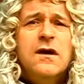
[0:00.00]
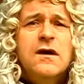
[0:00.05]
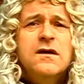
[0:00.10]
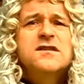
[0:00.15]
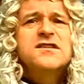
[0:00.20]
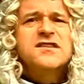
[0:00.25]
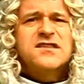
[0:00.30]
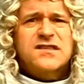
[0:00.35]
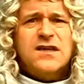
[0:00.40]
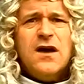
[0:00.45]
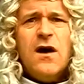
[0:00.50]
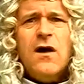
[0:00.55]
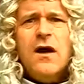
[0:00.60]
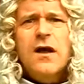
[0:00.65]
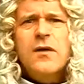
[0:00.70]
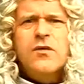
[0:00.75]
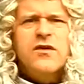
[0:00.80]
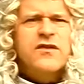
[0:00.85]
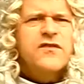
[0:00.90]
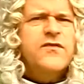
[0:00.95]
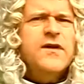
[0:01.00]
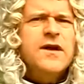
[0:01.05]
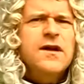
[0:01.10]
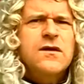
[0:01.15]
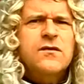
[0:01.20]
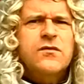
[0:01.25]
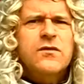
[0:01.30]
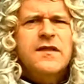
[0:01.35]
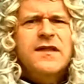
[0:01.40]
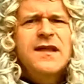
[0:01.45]
The sky was
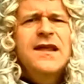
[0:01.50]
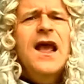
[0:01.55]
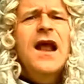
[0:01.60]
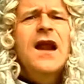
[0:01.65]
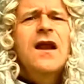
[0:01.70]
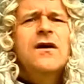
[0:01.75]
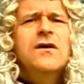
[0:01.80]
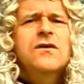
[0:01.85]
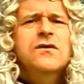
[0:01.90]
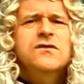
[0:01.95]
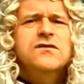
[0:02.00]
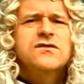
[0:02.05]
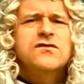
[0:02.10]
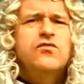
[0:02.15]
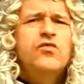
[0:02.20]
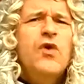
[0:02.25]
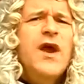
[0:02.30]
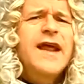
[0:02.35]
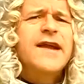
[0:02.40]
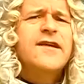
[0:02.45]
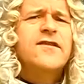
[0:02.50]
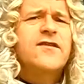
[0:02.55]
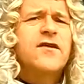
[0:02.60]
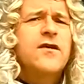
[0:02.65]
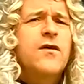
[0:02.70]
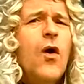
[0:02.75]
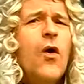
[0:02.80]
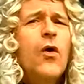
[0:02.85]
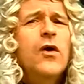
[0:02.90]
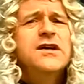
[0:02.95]
filled with yellows, reds and
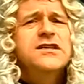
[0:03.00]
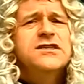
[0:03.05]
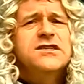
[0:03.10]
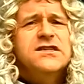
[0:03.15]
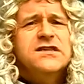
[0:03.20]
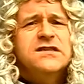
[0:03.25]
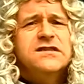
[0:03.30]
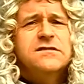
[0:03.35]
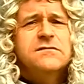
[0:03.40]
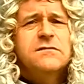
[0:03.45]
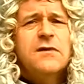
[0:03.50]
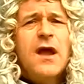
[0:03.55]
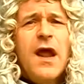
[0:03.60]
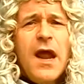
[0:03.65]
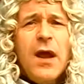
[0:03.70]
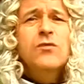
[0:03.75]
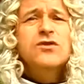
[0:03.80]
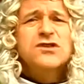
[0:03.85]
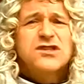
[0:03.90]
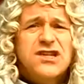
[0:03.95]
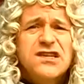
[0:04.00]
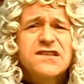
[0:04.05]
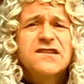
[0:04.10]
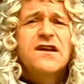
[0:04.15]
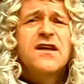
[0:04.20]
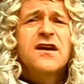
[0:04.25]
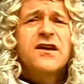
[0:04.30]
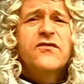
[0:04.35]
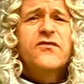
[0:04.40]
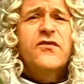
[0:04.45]
oranges. It was just
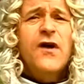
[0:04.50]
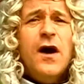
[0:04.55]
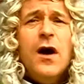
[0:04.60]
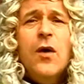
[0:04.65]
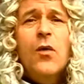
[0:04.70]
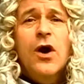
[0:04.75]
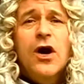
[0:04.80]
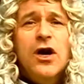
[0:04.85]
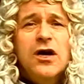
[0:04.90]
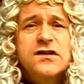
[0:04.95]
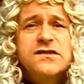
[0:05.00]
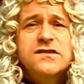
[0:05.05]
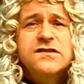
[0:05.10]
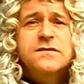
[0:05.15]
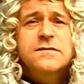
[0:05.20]
like fireworks.